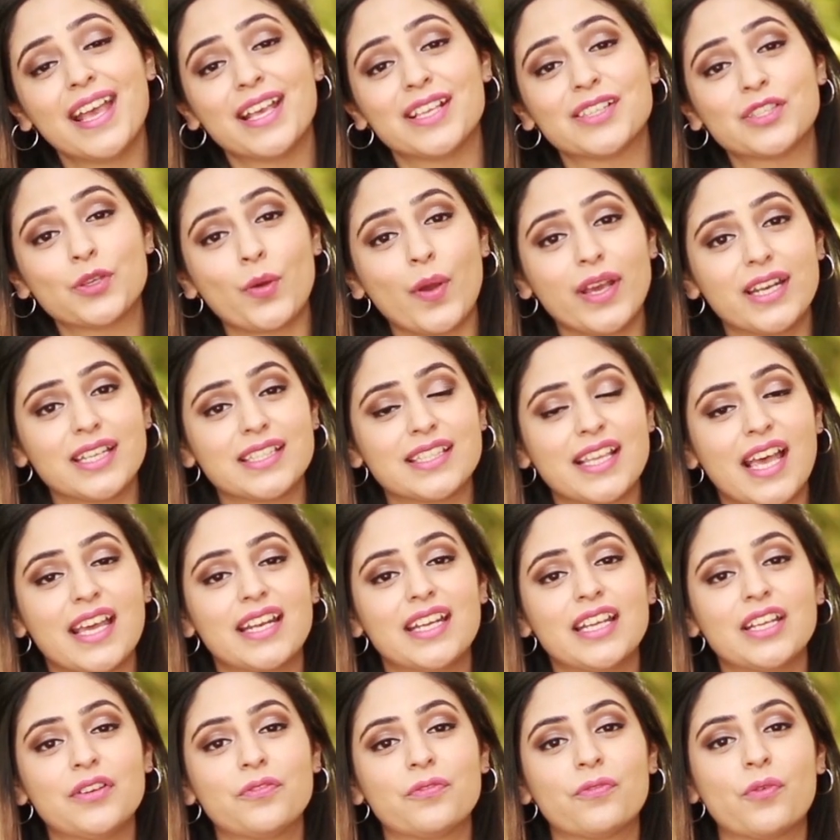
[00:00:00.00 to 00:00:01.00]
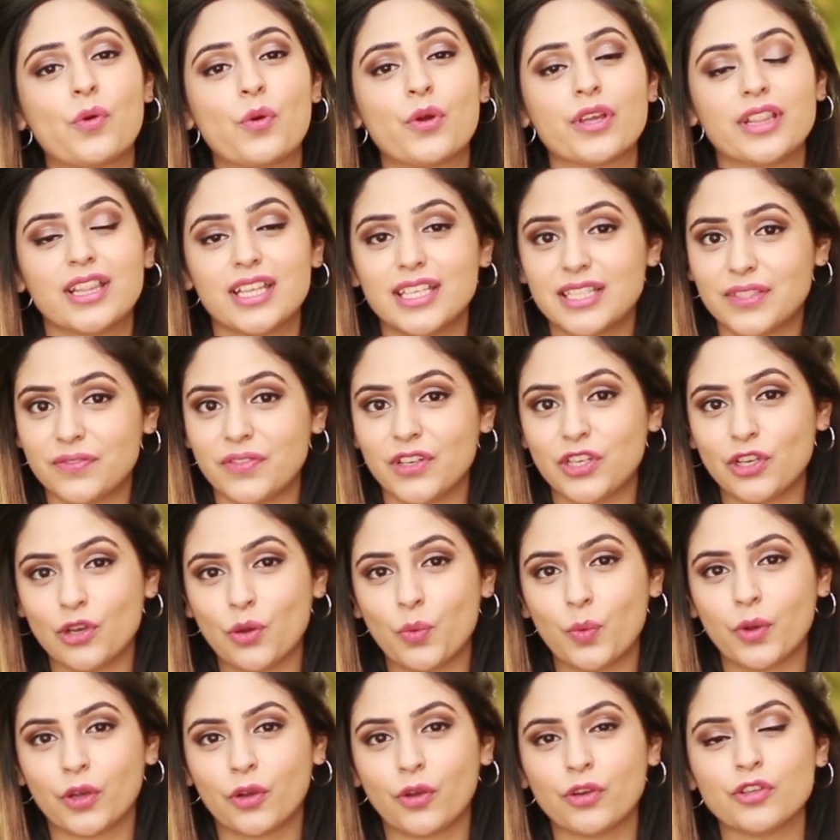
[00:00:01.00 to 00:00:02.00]
So I decided for this
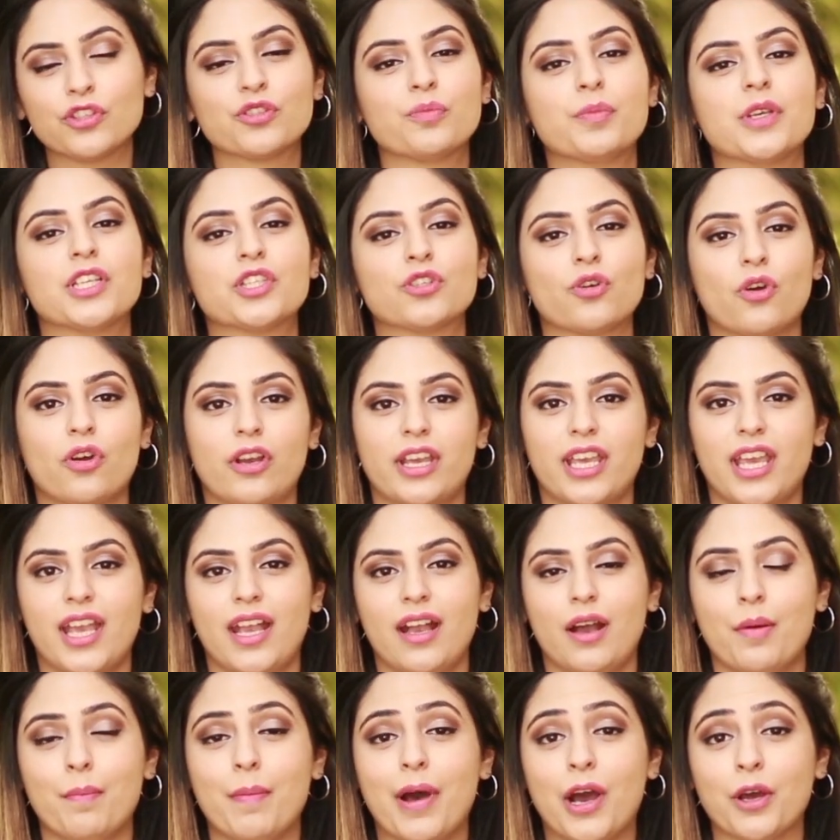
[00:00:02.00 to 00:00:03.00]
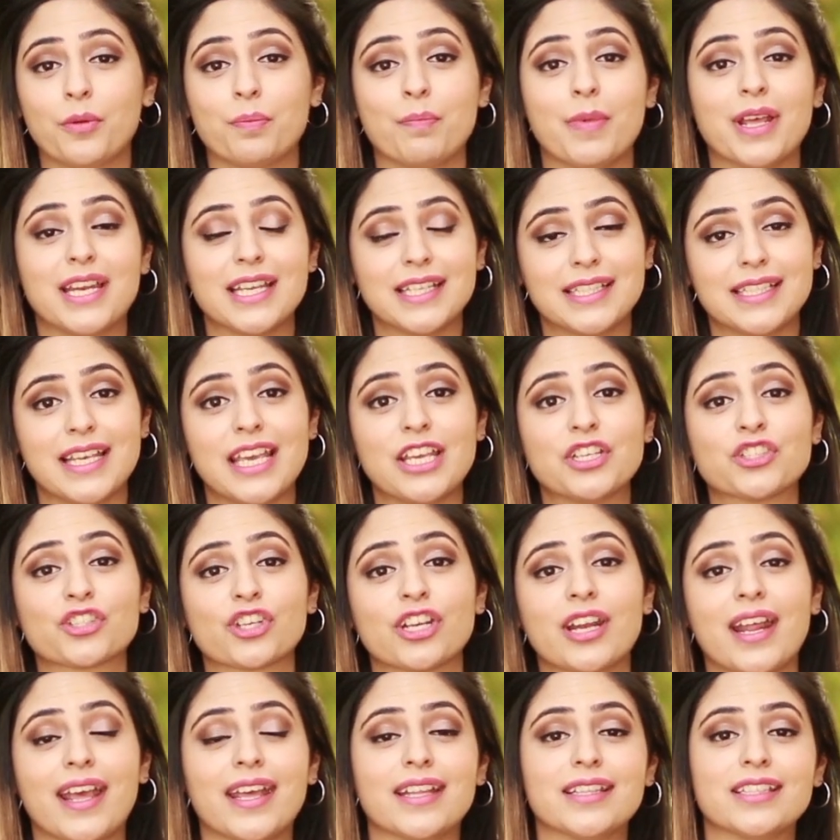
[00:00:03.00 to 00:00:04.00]
video we're going to be talking about
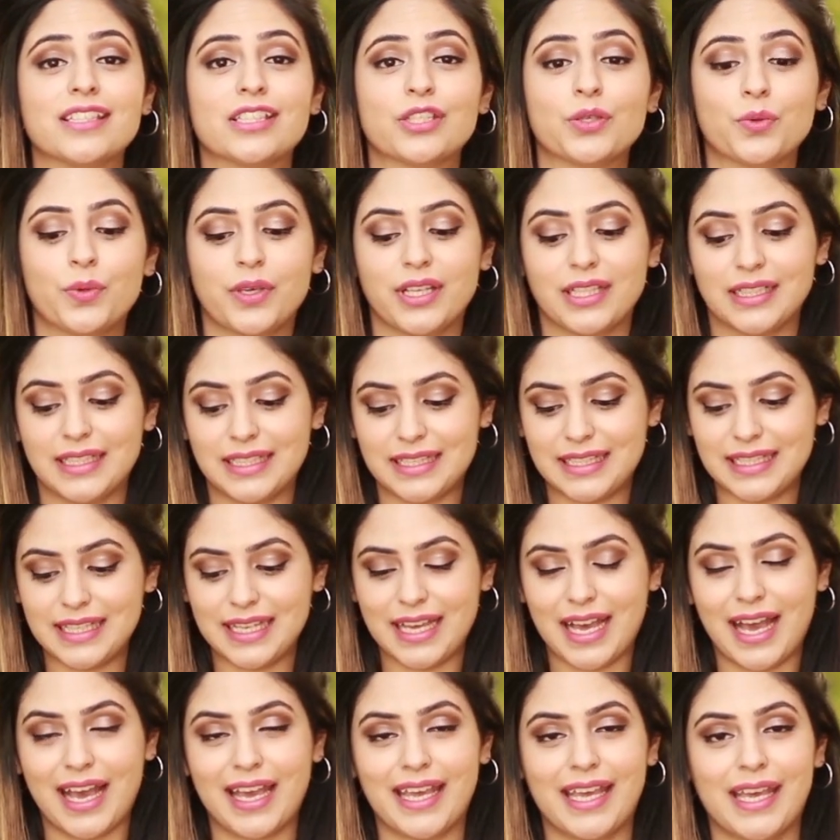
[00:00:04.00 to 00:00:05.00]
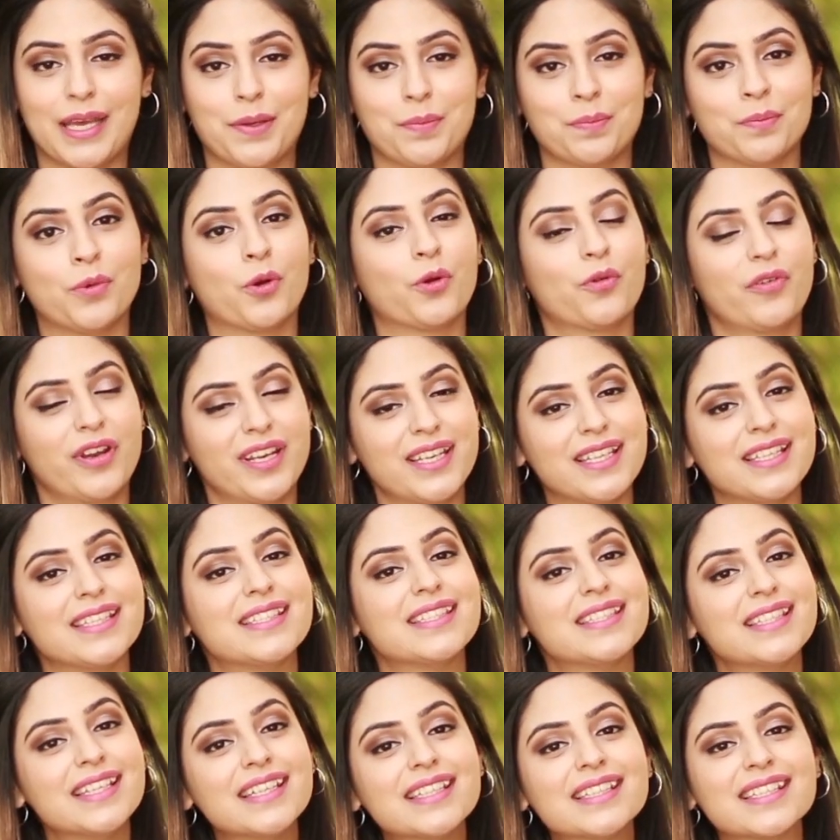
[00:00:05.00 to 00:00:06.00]
meditation, hence you can see I am already
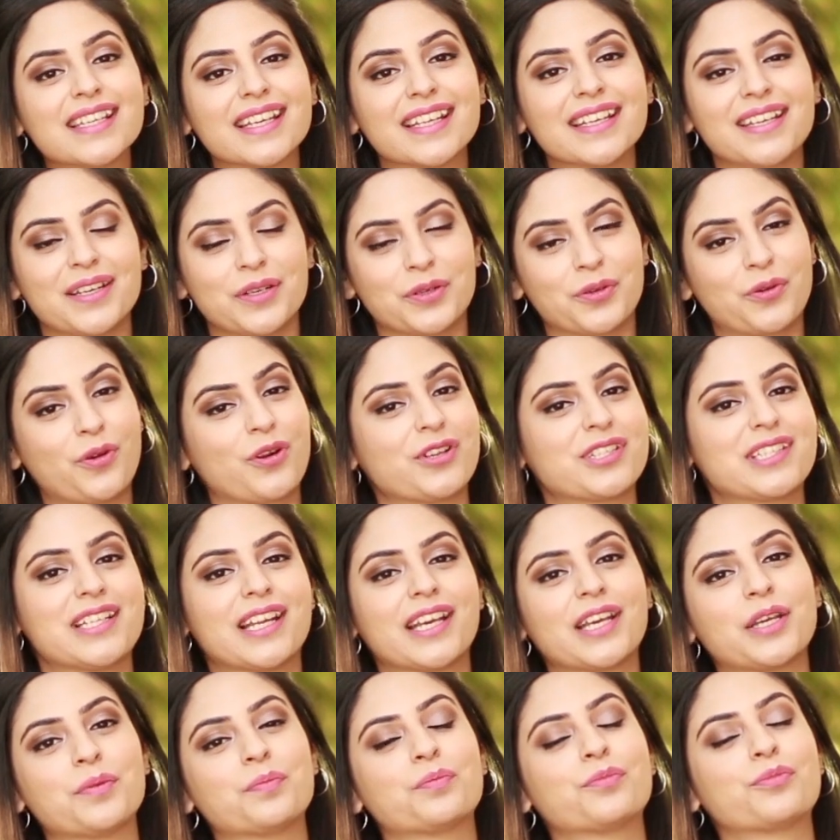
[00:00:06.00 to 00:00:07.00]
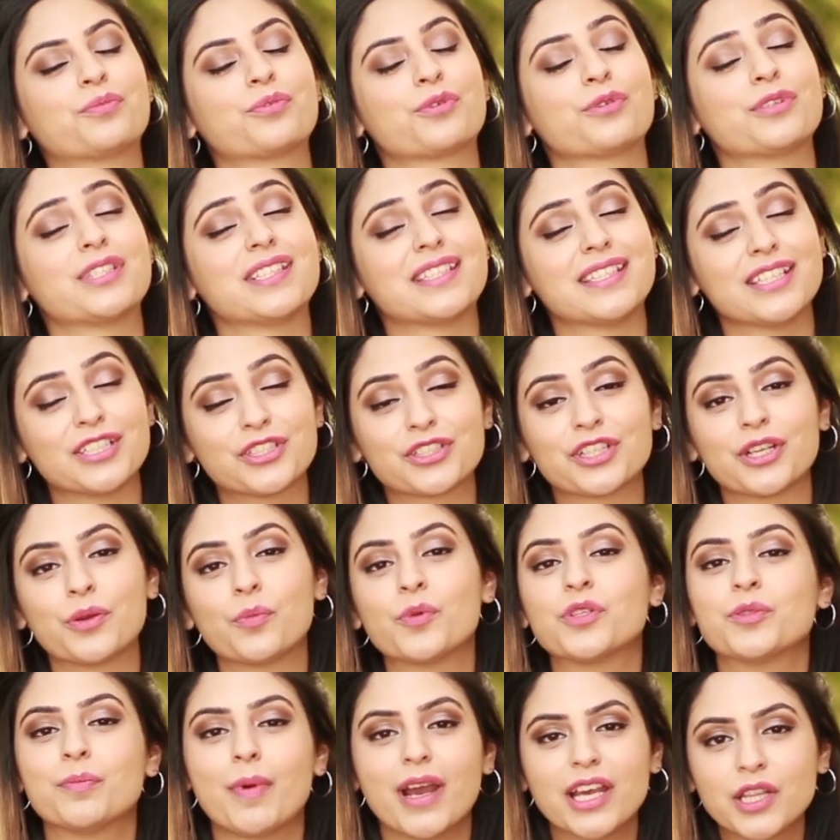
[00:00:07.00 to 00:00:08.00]
seated in a cross-legged position,
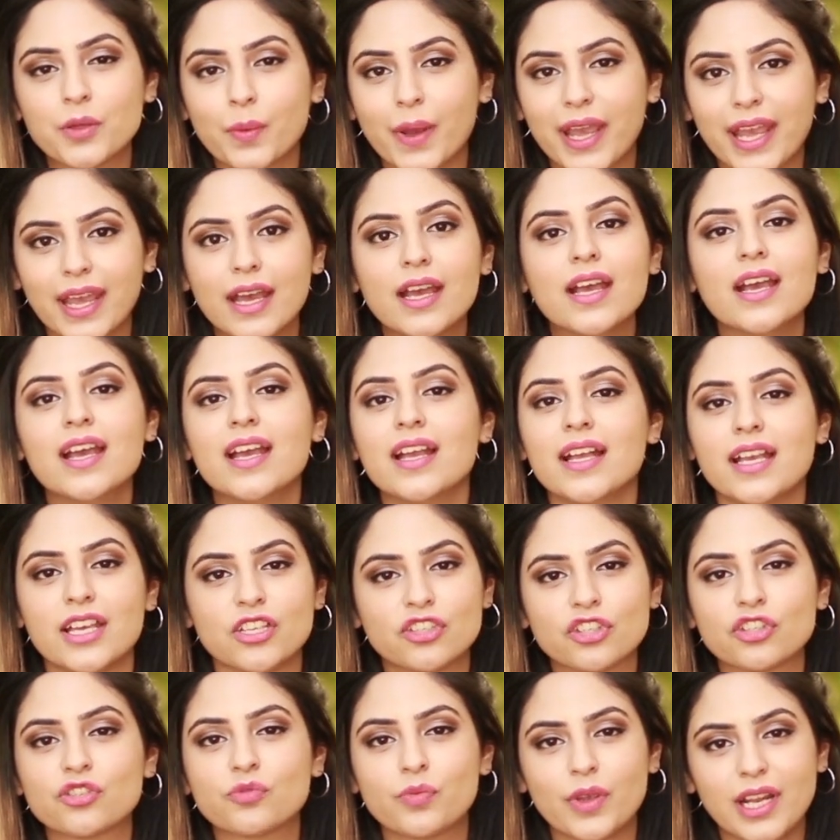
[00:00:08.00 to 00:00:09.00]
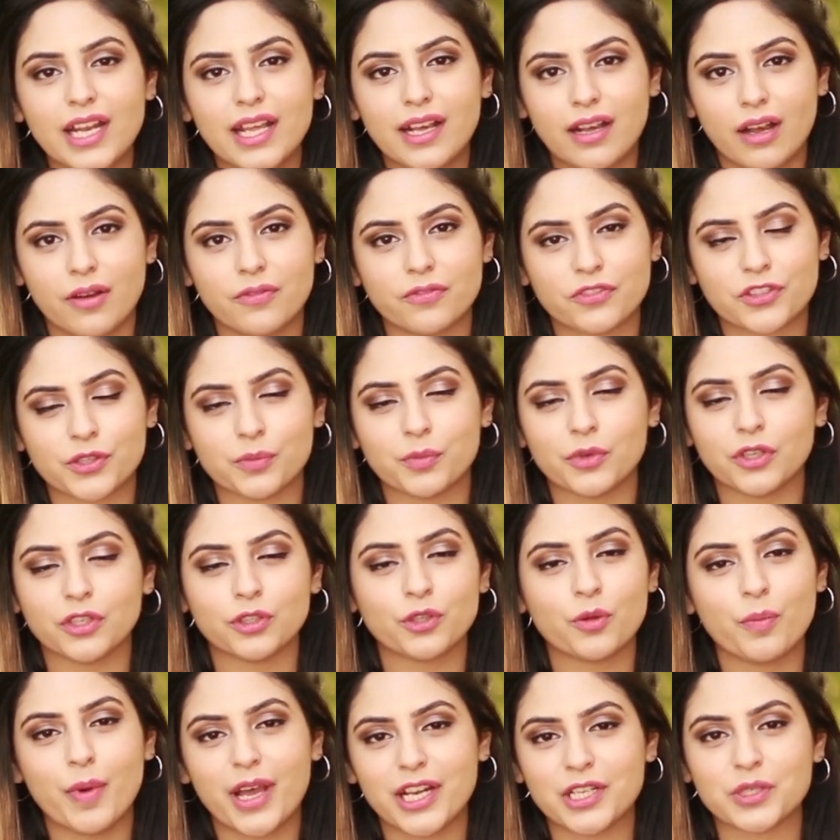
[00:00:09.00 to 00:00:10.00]
which by the way is just really comfortable
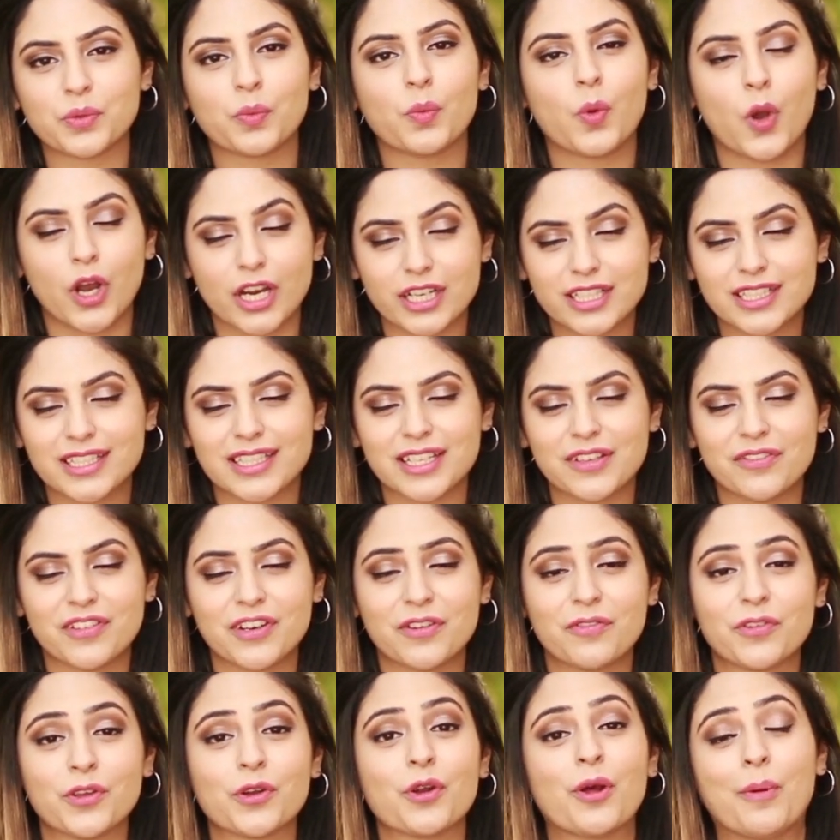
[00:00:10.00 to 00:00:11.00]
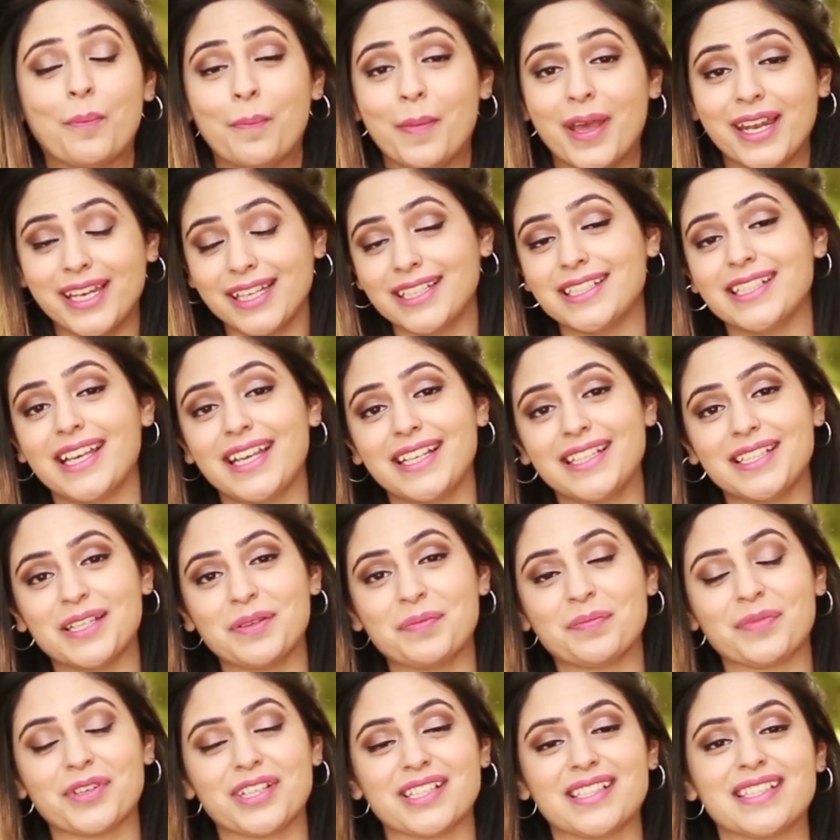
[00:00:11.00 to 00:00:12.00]
no matter what, even if you're not
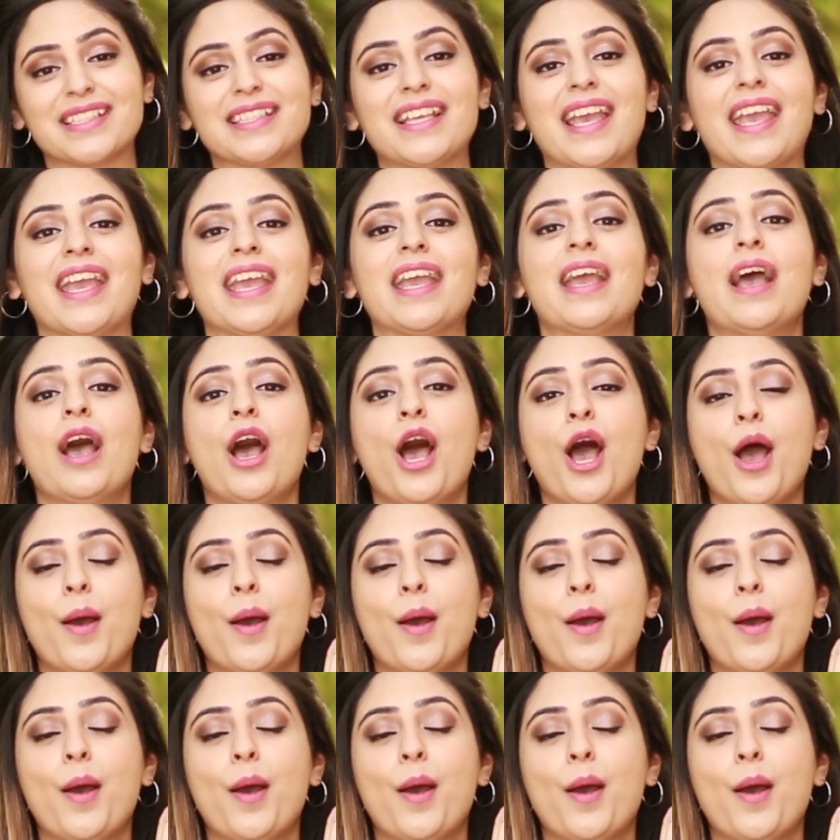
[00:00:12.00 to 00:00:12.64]
meditating per se.